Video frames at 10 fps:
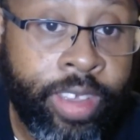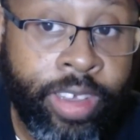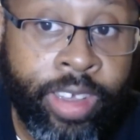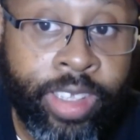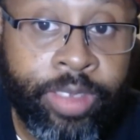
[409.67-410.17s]

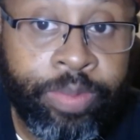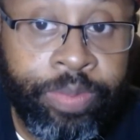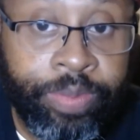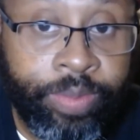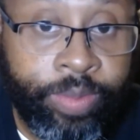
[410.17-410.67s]
Uh,
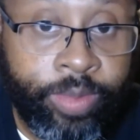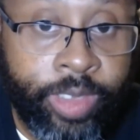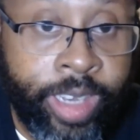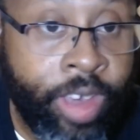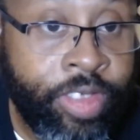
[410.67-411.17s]

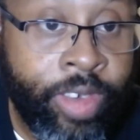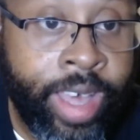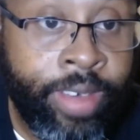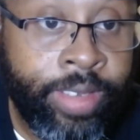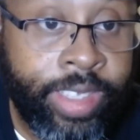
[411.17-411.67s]
they also
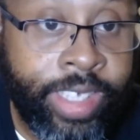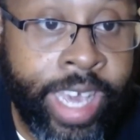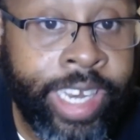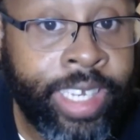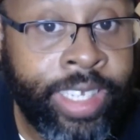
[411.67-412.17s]
have
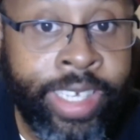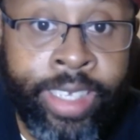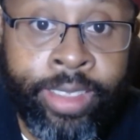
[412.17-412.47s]
Cayden Lee,